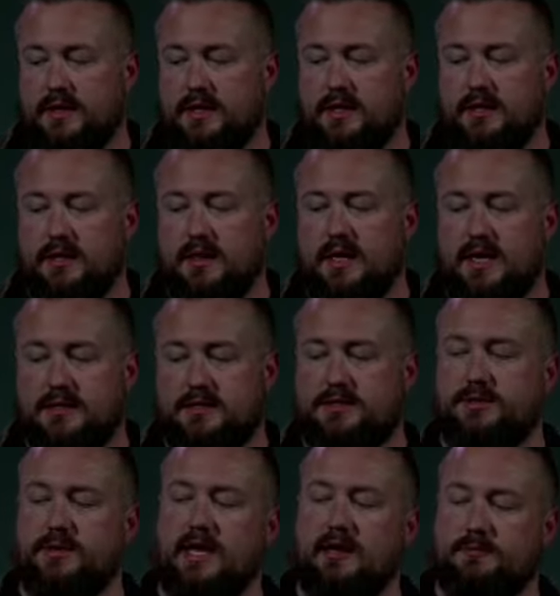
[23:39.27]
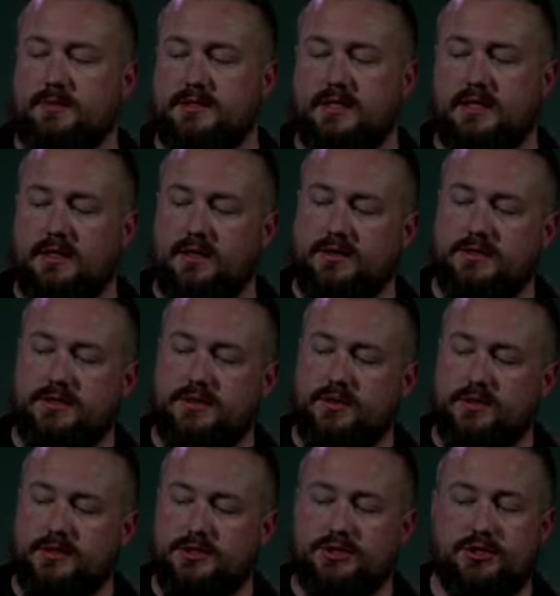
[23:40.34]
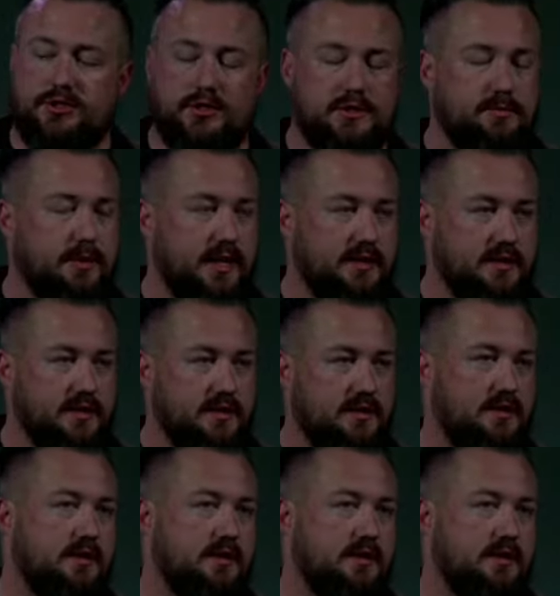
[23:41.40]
And then the last 2.5% goes towards church planting.